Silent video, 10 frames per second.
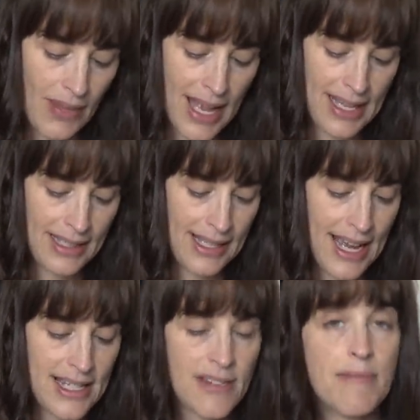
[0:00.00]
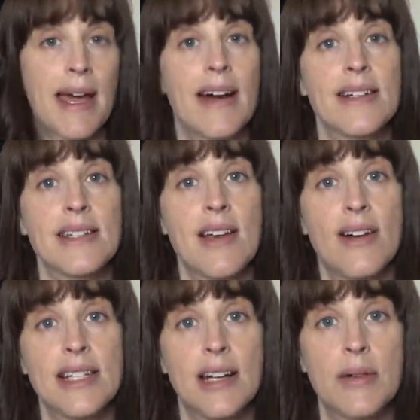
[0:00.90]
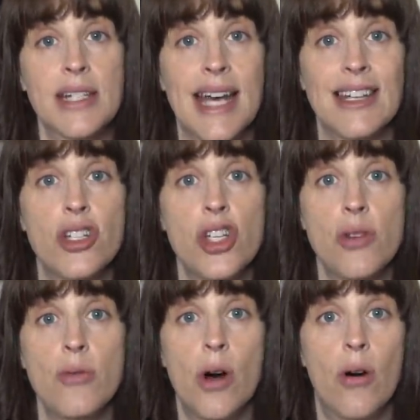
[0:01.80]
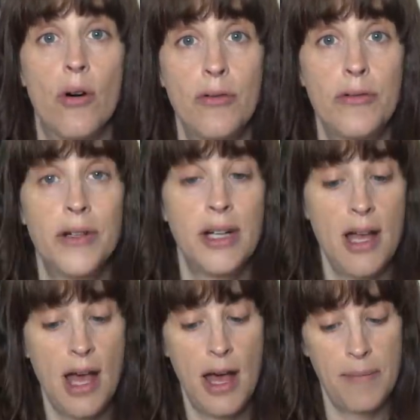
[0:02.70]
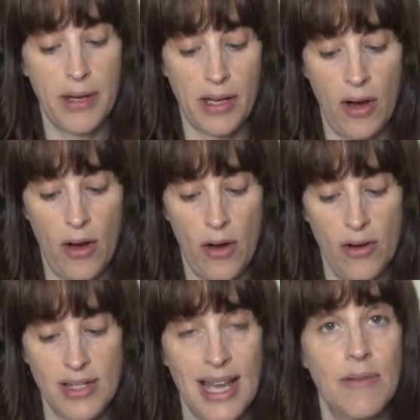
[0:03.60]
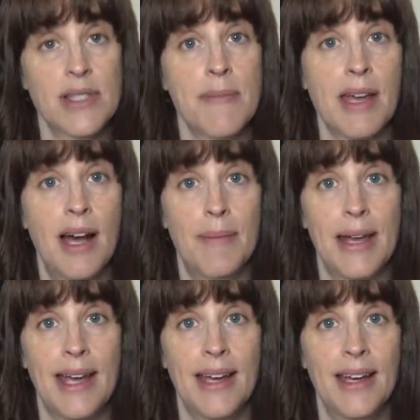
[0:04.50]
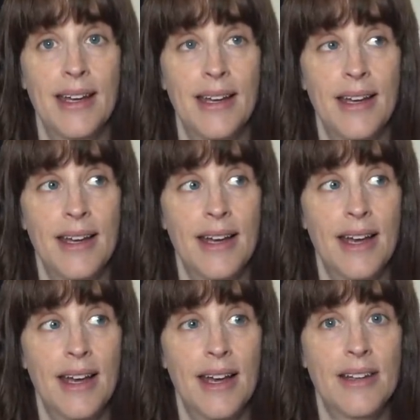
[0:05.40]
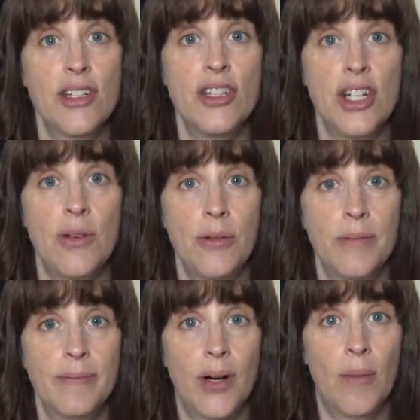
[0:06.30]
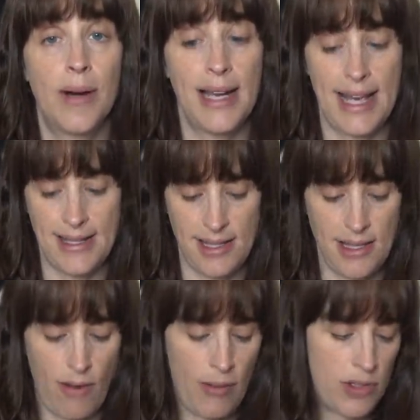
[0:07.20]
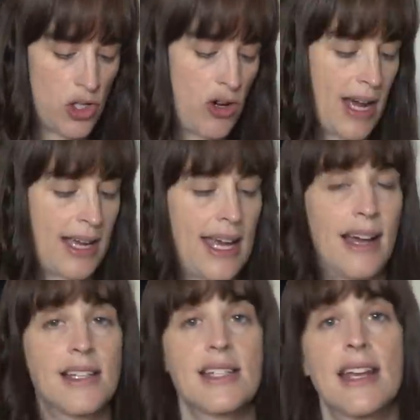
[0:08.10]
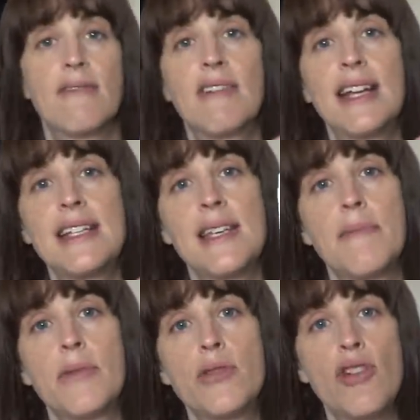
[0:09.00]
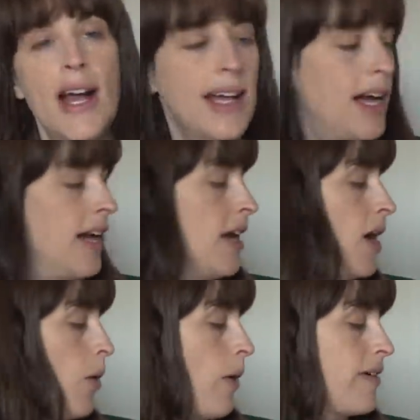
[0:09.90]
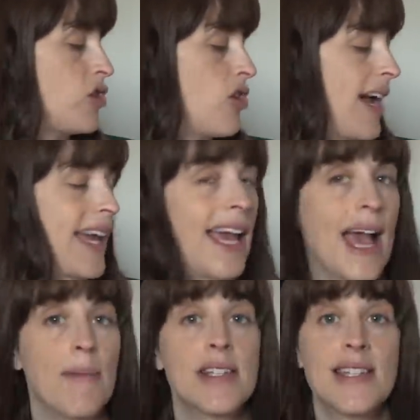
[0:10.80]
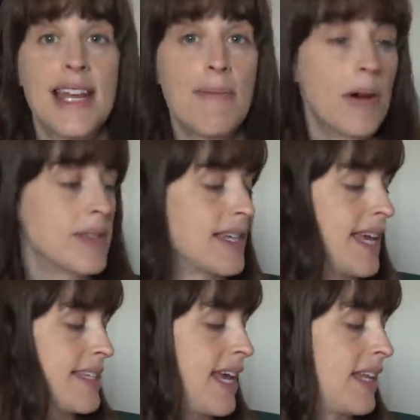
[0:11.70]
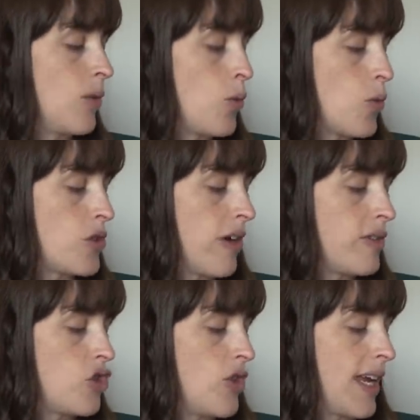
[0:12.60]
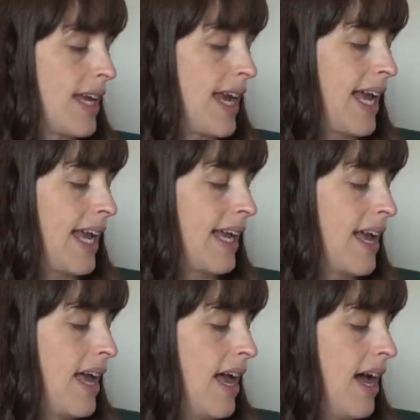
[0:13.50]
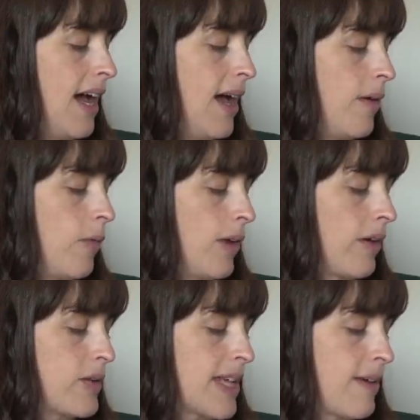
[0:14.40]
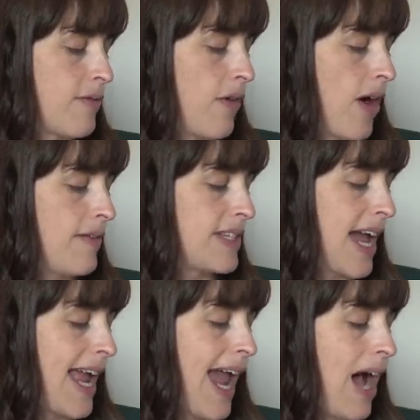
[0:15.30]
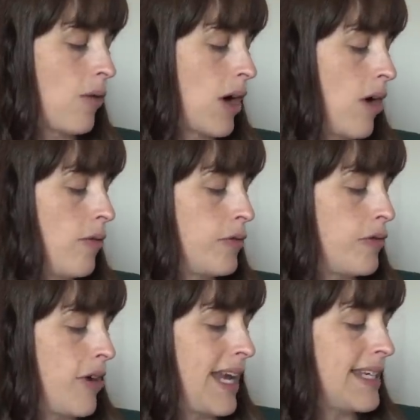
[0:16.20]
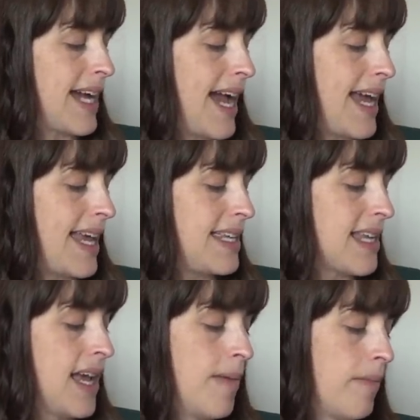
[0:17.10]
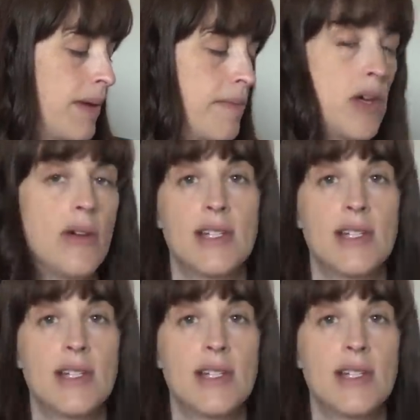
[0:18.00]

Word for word: and at the end of May I decided I would take June off because it was becoming a to-do on my list. So I was tracking, I just had a really simple tracker where I was tracking how much sleep I was getting, the water I was drinking, whether I was having 5 a day, alcohol-free days, my mood,